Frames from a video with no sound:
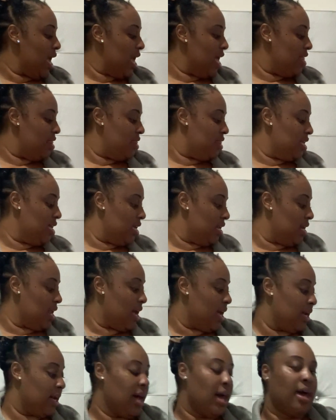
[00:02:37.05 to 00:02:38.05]
and then
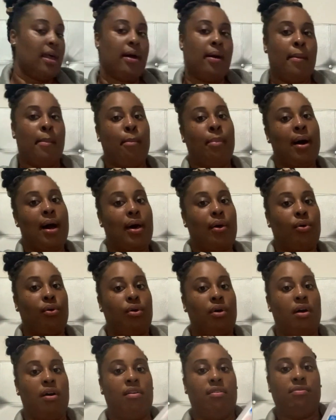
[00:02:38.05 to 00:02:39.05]
I got a
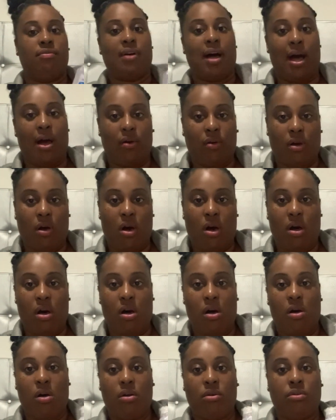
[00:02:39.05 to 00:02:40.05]
bottle of
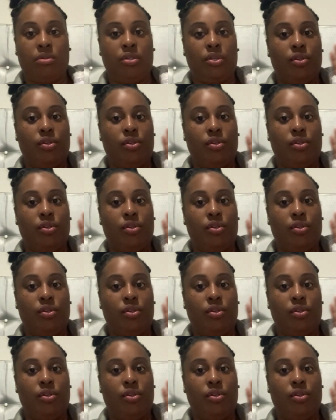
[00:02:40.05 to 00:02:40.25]
alcohol.